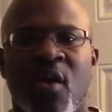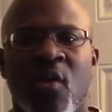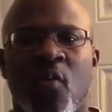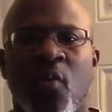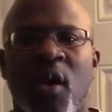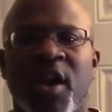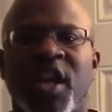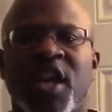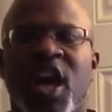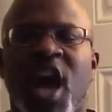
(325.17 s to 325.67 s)

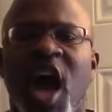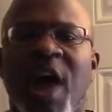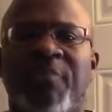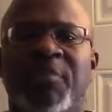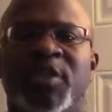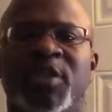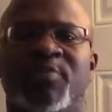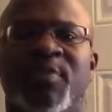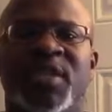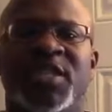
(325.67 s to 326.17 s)
What
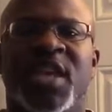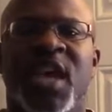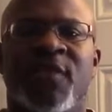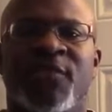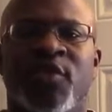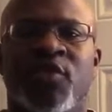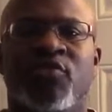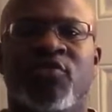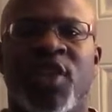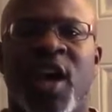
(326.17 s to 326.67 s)
accomplishments have
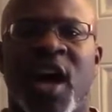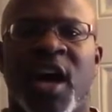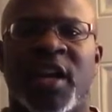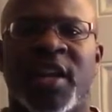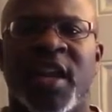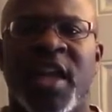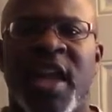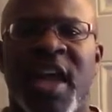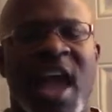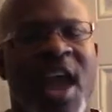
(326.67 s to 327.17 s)
you done?
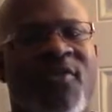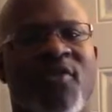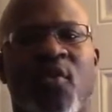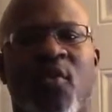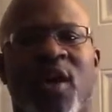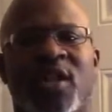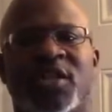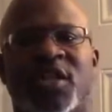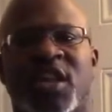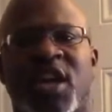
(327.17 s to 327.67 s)

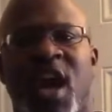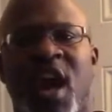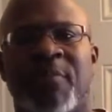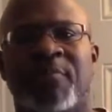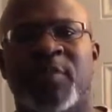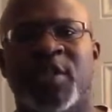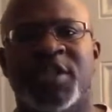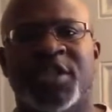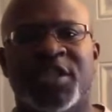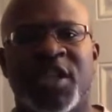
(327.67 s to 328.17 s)
Everyone's
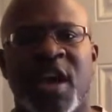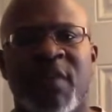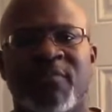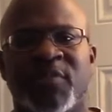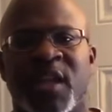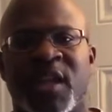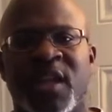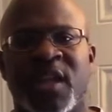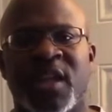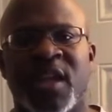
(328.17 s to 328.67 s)
accomplished
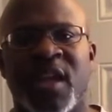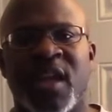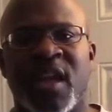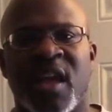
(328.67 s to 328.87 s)
something.